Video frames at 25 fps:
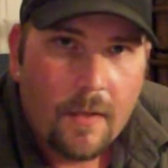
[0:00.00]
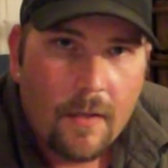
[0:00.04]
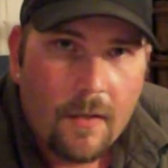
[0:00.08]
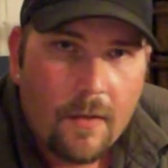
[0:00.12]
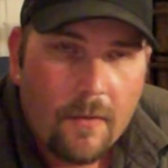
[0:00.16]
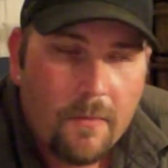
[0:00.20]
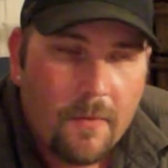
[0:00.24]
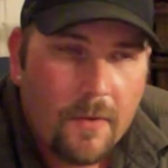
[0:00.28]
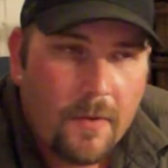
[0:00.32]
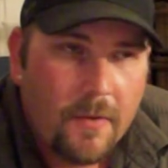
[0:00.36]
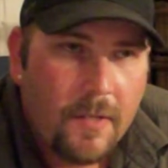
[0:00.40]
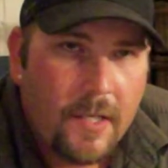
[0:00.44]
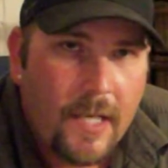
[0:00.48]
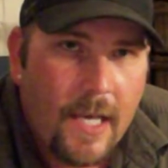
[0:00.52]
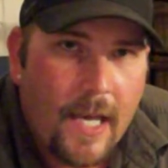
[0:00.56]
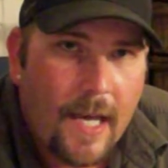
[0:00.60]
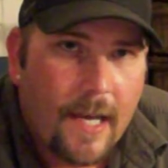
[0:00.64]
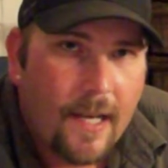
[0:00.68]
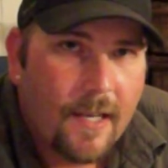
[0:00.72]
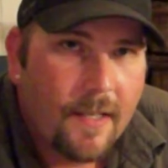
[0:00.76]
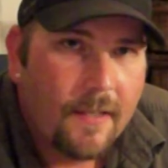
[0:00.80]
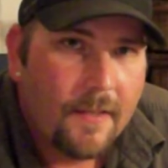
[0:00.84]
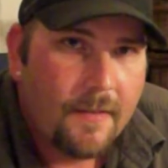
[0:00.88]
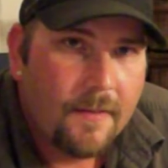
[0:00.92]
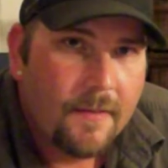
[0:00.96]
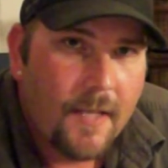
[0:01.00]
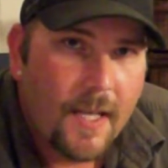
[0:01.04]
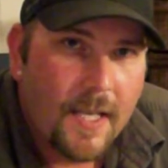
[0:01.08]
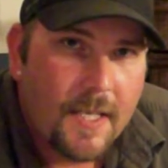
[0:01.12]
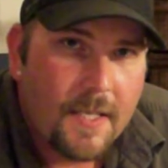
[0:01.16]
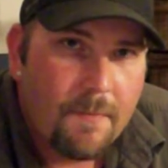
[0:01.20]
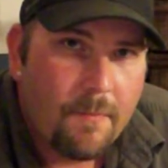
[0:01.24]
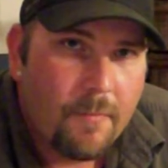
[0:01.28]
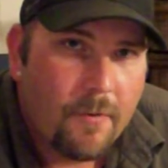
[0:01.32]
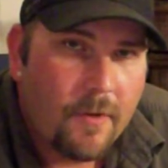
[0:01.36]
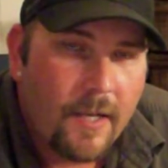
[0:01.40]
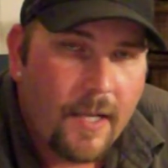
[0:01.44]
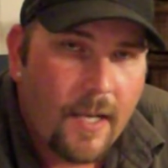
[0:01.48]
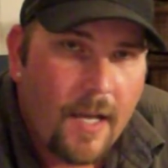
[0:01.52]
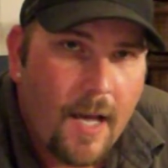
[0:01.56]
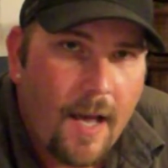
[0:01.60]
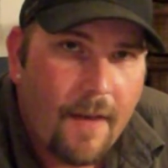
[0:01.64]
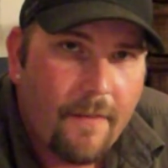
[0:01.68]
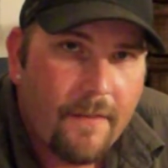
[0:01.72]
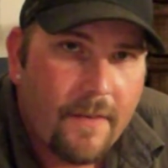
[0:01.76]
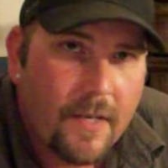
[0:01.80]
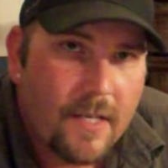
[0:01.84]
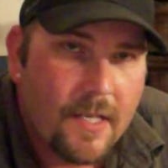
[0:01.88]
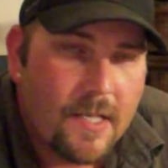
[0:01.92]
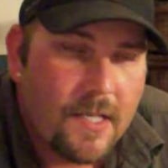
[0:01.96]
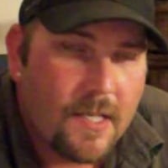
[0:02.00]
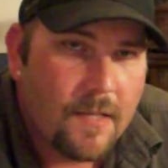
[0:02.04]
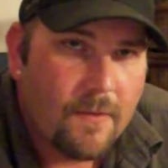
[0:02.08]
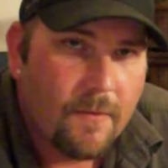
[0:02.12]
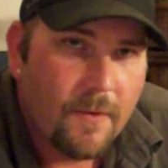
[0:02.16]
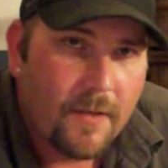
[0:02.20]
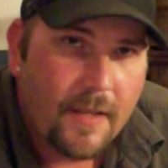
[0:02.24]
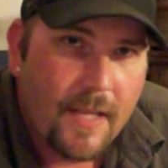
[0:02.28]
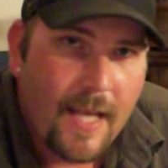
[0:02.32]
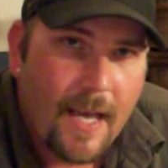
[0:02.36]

Well, yeah, that's pretty obvious with